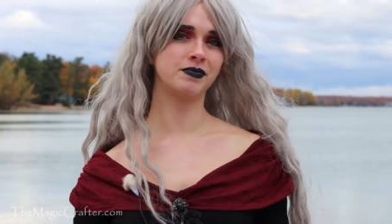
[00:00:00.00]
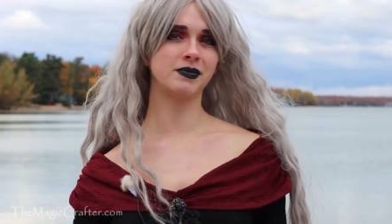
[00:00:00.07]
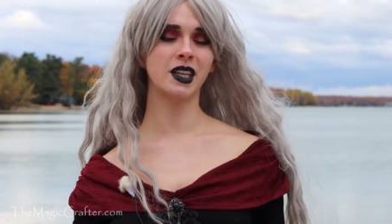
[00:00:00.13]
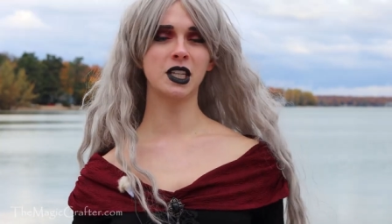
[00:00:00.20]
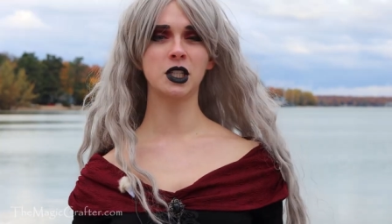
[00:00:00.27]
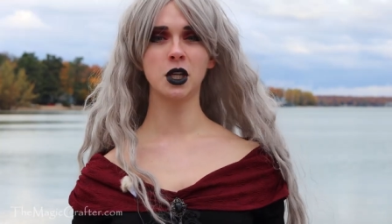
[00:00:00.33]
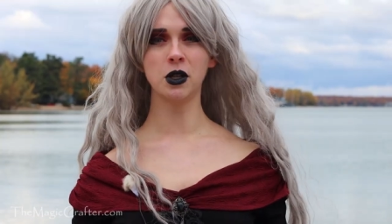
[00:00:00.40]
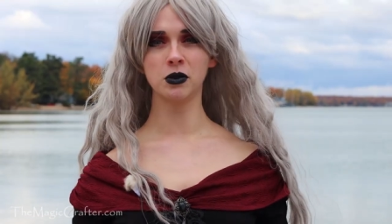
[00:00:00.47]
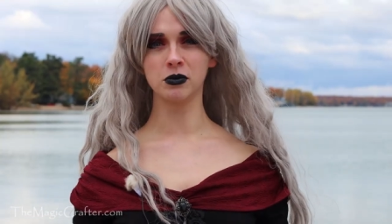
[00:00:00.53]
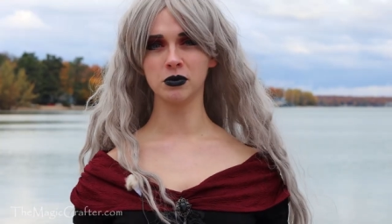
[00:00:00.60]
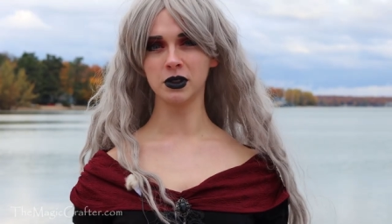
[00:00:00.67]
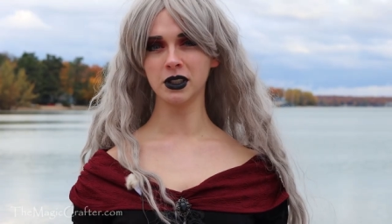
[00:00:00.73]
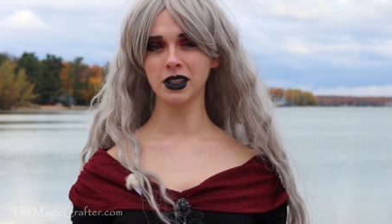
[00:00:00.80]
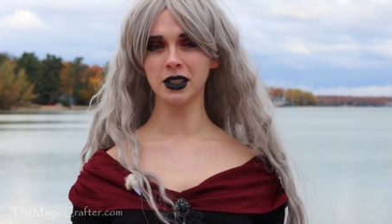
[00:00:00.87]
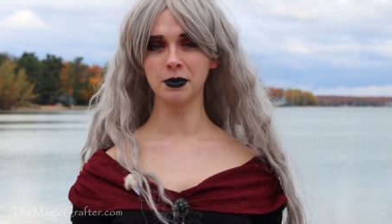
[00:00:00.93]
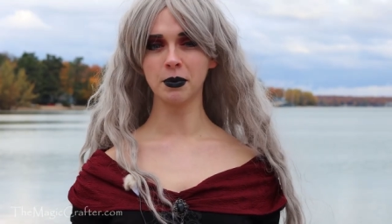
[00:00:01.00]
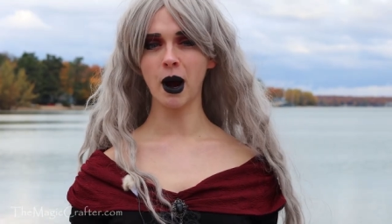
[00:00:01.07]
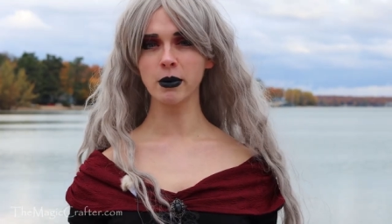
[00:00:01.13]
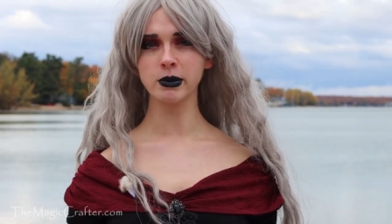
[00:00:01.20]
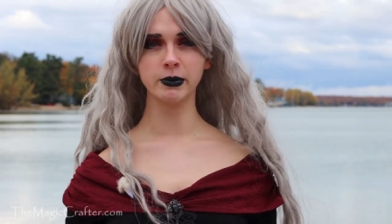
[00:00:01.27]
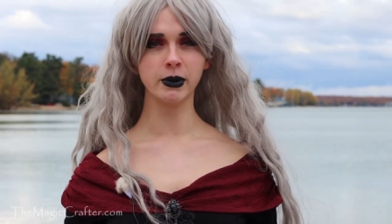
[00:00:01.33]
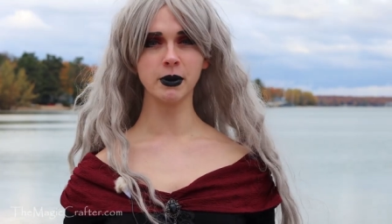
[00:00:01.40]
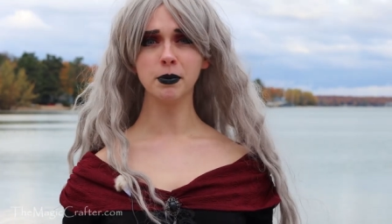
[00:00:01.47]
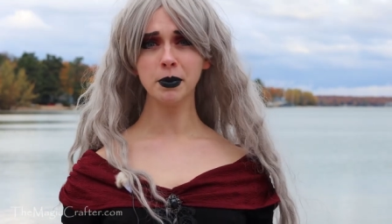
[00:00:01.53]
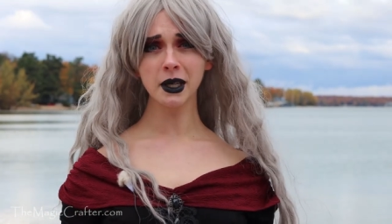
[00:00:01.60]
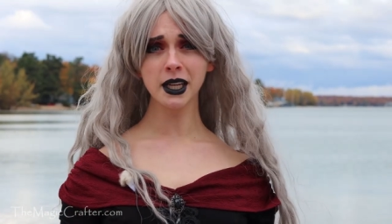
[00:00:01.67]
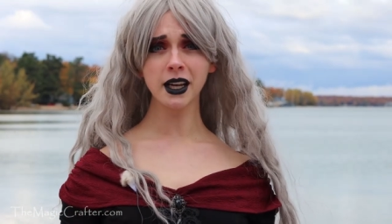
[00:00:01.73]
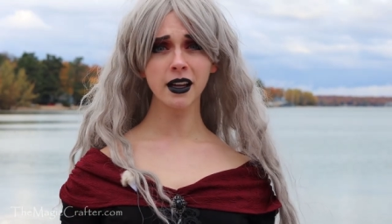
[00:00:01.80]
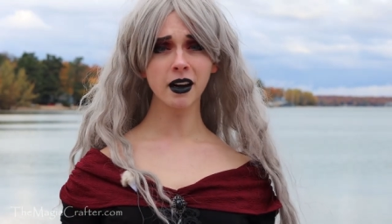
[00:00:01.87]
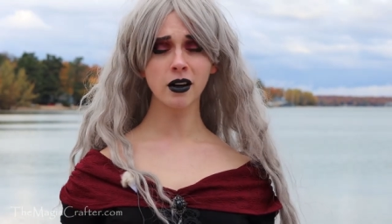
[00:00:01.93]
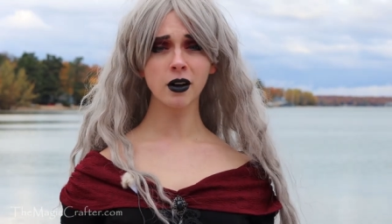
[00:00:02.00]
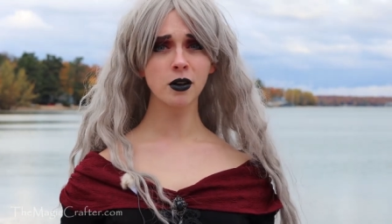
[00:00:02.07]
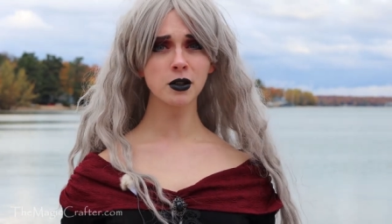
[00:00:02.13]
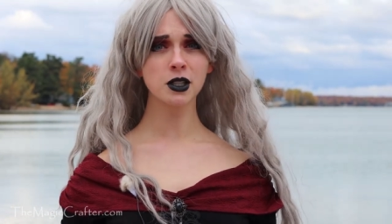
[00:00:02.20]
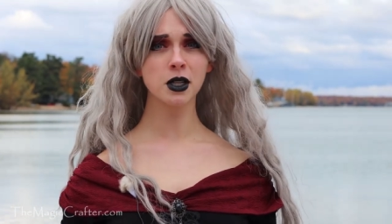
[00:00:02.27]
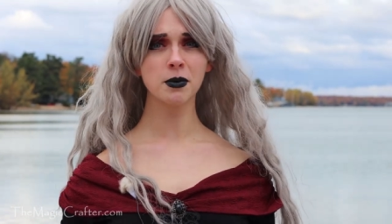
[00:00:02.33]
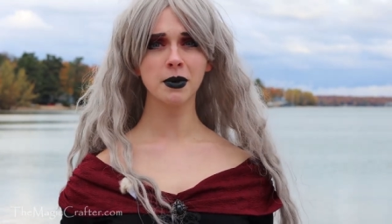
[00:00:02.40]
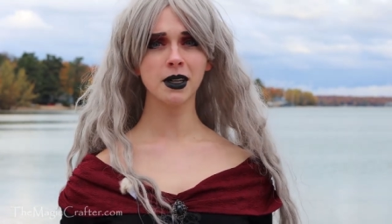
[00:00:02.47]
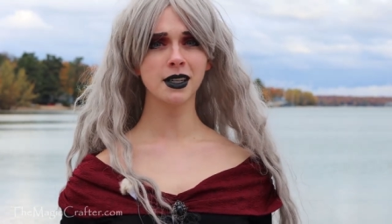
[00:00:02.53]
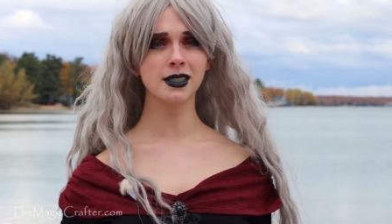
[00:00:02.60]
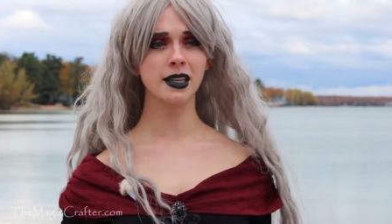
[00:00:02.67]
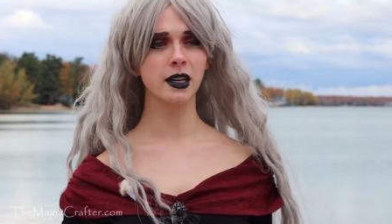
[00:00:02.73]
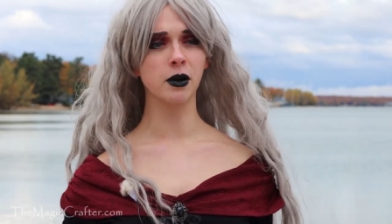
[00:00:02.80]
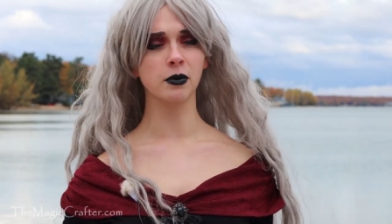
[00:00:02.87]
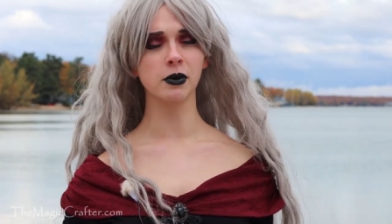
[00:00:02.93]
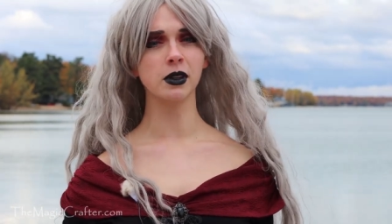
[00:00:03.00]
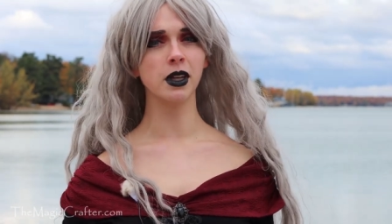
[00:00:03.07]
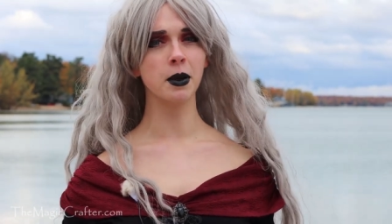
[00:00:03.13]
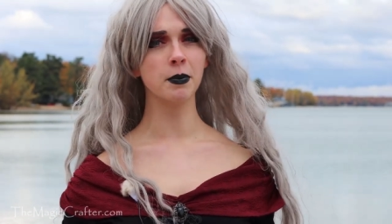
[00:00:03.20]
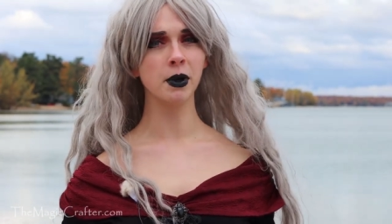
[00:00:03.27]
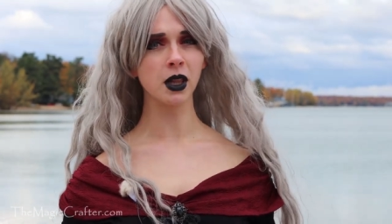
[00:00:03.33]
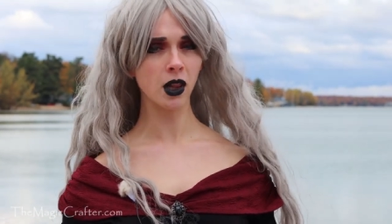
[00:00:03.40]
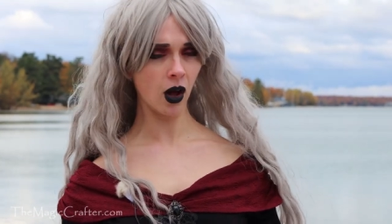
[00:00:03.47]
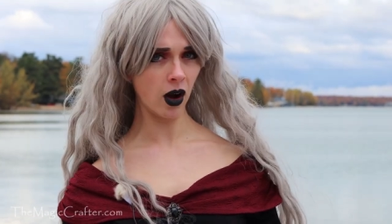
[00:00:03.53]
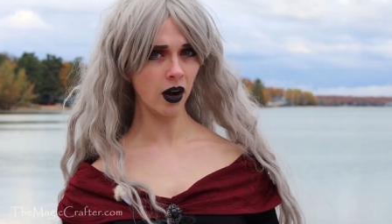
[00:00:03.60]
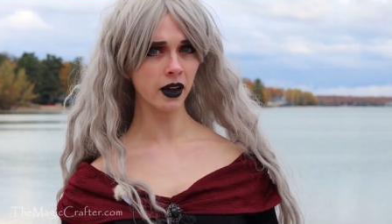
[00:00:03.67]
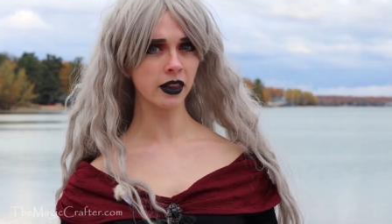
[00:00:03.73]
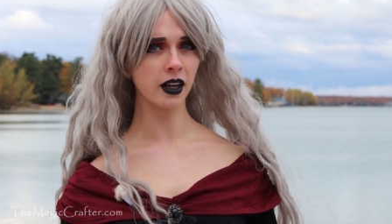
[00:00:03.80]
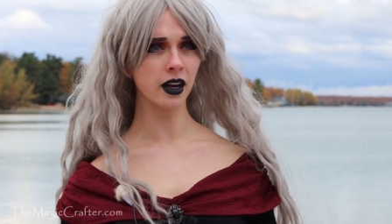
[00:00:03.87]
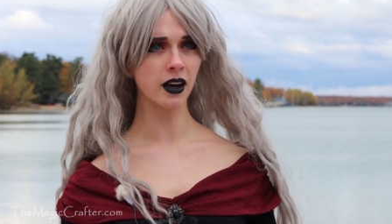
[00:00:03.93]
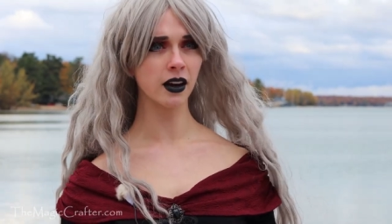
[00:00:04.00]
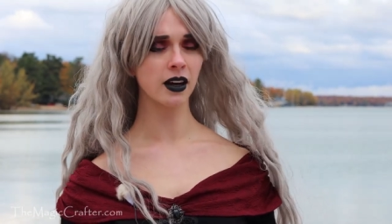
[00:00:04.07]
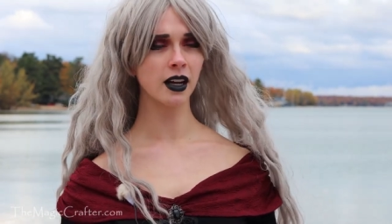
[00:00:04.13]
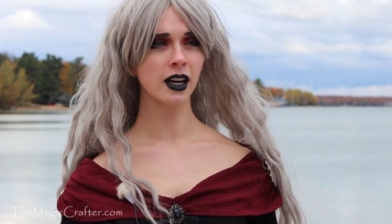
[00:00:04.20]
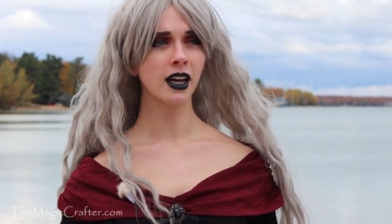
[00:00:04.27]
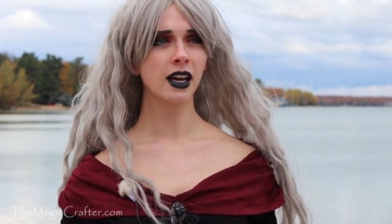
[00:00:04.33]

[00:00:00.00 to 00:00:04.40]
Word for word: they shouldn't really probably be in our ocean because they don't really belong there.